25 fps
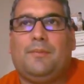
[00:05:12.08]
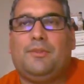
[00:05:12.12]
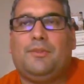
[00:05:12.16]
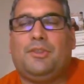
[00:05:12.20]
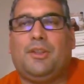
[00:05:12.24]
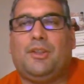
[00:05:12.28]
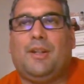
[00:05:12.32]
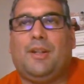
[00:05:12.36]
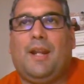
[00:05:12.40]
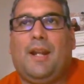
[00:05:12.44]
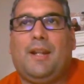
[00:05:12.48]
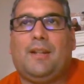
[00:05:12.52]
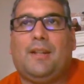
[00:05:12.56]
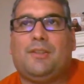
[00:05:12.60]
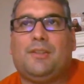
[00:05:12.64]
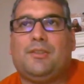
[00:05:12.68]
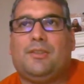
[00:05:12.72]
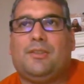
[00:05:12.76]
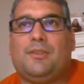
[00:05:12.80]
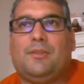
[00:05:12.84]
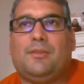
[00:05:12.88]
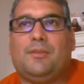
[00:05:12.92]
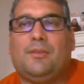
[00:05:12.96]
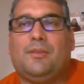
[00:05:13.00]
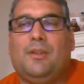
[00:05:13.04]
genetics
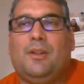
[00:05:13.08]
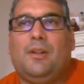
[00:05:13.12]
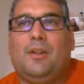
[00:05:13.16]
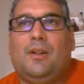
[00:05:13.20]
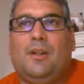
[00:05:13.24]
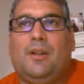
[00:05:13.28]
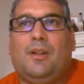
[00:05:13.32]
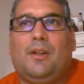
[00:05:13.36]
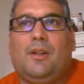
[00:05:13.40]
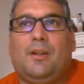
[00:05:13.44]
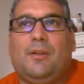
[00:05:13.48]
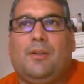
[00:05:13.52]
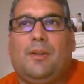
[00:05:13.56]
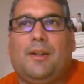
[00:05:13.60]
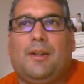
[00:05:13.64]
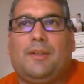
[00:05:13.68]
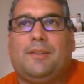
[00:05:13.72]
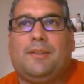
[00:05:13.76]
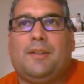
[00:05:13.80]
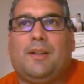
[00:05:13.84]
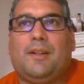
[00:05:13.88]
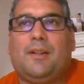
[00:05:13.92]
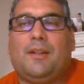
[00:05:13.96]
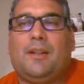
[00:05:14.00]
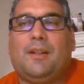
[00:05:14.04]
and
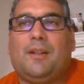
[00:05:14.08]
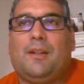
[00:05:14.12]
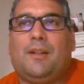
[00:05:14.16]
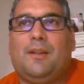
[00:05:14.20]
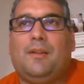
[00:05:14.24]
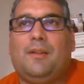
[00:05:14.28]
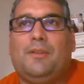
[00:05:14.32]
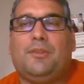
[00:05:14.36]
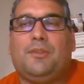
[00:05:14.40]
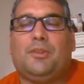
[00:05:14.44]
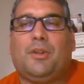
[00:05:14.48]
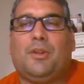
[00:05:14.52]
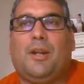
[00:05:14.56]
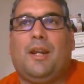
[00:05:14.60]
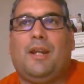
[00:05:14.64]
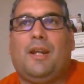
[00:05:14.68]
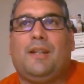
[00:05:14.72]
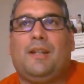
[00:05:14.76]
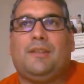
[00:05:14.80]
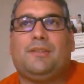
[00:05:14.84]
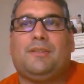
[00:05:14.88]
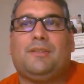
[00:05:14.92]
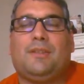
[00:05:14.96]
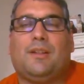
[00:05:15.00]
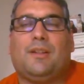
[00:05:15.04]
hereditary
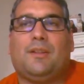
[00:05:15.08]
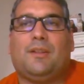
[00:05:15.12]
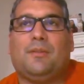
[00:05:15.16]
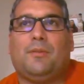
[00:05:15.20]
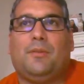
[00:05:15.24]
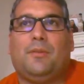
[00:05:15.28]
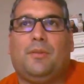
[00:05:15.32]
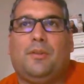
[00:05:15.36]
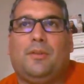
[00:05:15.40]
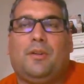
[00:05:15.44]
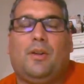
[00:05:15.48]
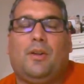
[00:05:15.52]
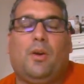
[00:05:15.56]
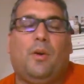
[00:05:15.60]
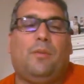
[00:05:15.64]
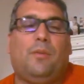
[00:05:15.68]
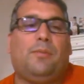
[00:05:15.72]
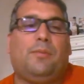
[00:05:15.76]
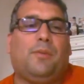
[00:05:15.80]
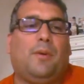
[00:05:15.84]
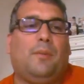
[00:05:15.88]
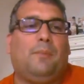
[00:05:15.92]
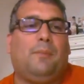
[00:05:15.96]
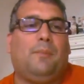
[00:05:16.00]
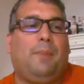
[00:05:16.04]
traits that go
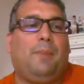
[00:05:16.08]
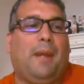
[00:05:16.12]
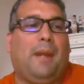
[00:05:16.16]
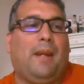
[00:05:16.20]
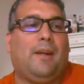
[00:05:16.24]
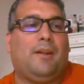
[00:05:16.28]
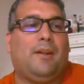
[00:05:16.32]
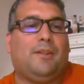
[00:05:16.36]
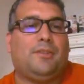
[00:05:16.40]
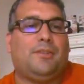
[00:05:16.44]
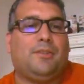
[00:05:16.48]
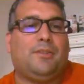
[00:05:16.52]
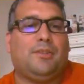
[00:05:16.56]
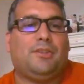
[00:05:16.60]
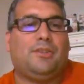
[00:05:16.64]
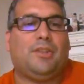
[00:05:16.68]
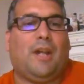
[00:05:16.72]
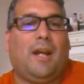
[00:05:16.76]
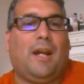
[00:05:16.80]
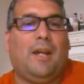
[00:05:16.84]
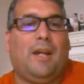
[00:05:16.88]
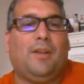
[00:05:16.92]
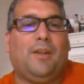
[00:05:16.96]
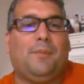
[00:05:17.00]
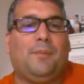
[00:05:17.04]
from parent to
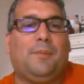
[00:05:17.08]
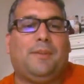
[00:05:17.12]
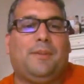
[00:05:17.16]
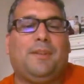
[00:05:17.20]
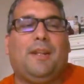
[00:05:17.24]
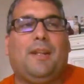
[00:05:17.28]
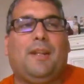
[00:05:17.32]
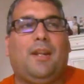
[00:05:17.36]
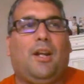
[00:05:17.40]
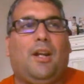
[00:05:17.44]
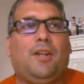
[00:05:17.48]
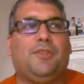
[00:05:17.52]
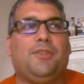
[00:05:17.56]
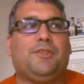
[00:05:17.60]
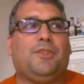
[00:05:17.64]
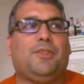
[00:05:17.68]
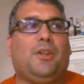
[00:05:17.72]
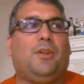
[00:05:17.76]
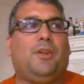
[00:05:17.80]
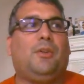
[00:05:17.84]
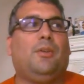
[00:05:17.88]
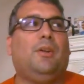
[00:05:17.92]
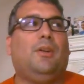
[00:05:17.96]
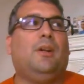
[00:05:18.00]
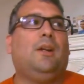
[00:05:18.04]
child, but then
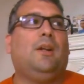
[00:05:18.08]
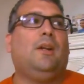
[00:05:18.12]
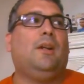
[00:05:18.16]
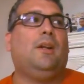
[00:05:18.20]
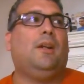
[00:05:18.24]
also